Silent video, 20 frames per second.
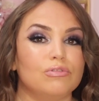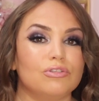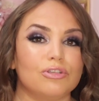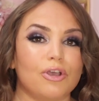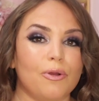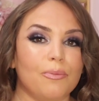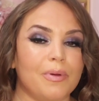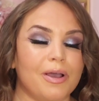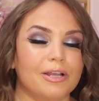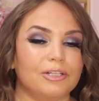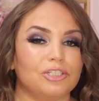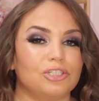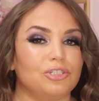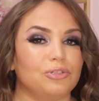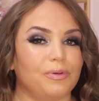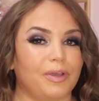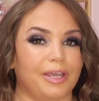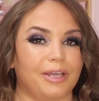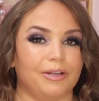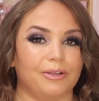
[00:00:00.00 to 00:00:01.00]
you so much
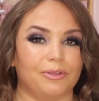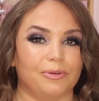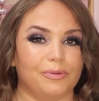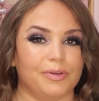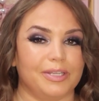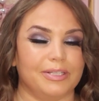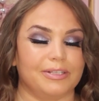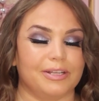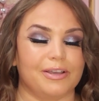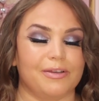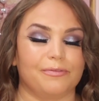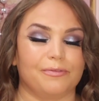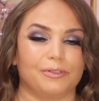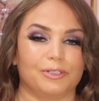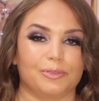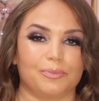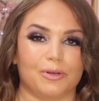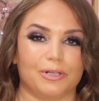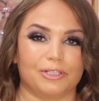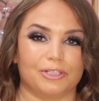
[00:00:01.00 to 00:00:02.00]
to Ana Luisa
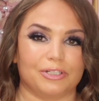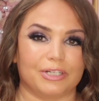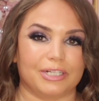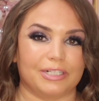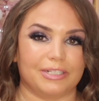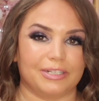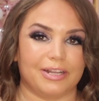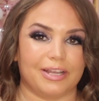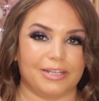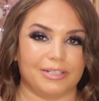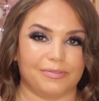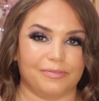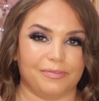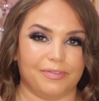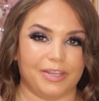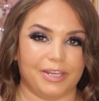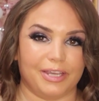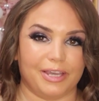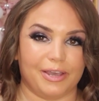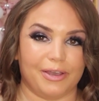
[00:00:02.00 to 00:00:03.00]
for sponsoring today's
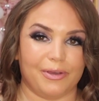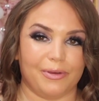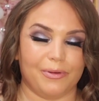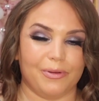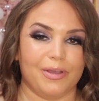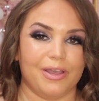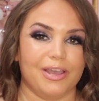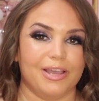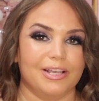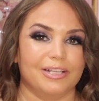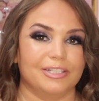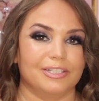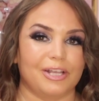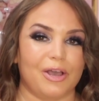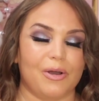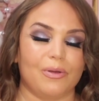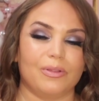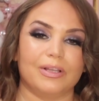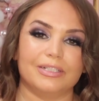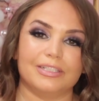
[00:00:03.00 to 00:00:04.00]
video.
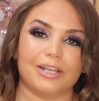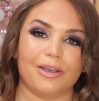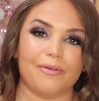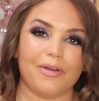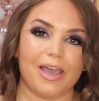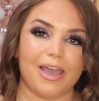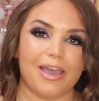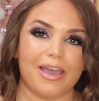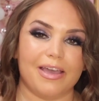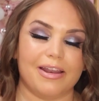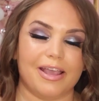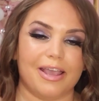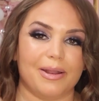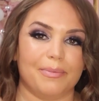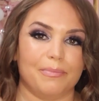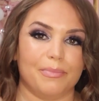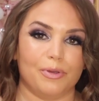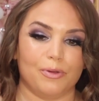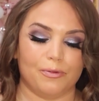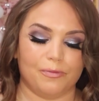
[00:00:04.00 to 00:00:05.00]
So let's go ahead
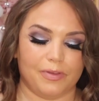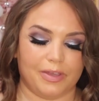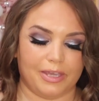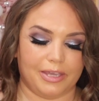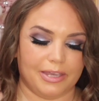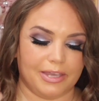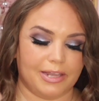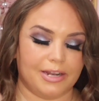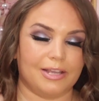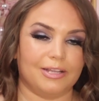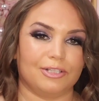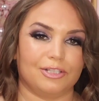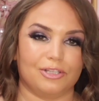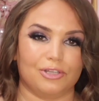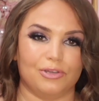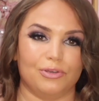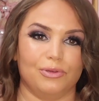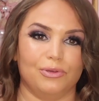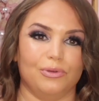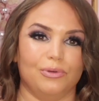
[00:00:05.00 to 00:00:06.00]
and move
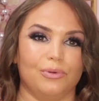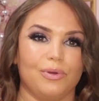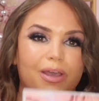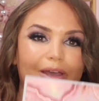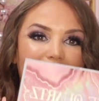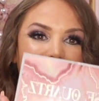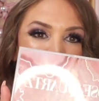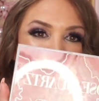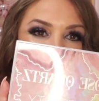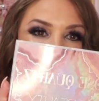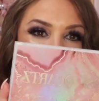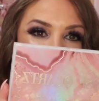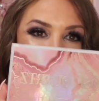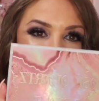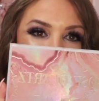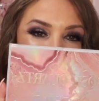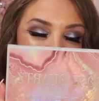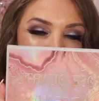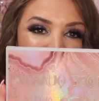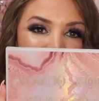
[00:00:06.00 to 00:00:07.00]
into
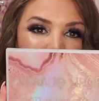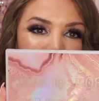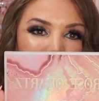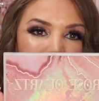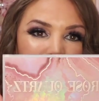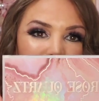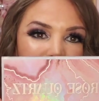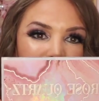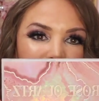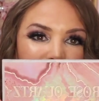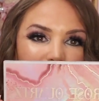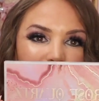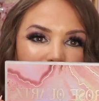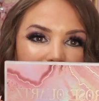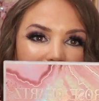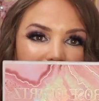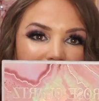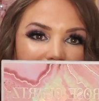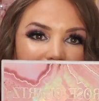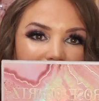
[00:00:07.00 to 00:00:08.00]
this beauty
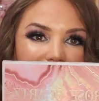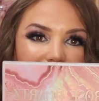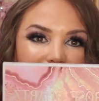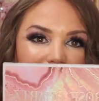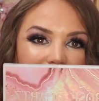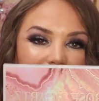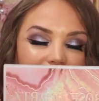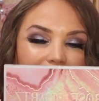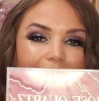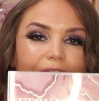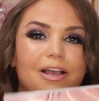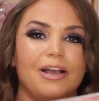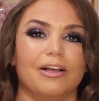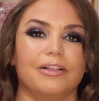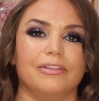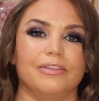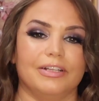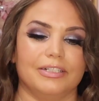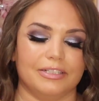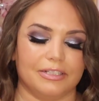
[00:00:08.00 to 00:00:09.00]
right here.
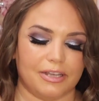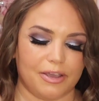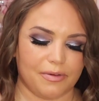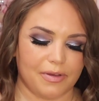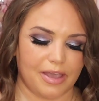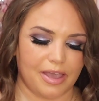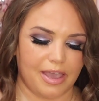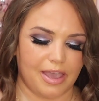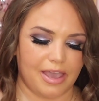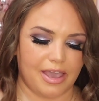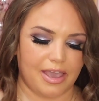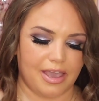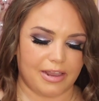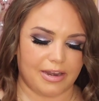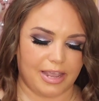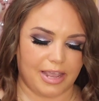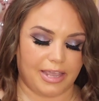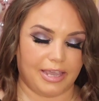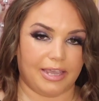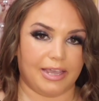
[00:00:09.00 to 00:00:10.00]
Let's go
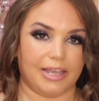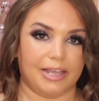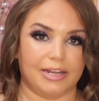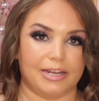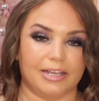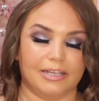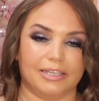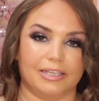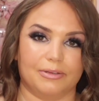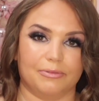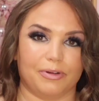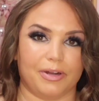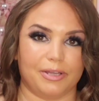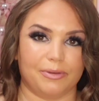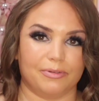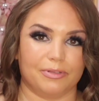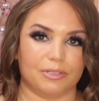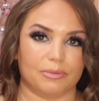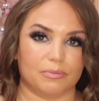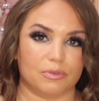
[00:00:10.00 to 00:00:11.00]
ahead and get
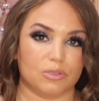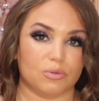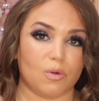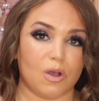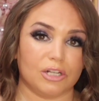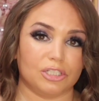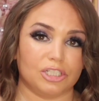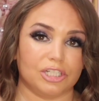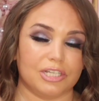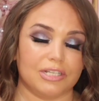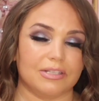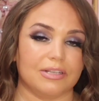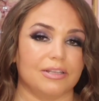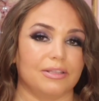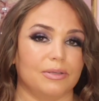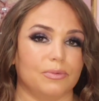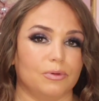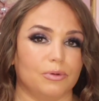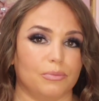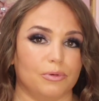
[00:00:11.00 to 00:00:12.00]
ready with some swatches,
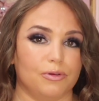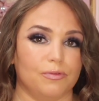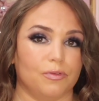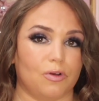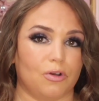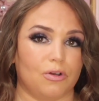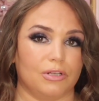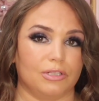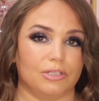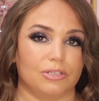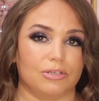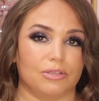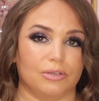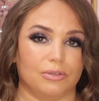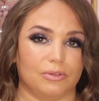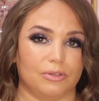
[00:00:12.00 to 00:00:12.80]
and then we'll move on to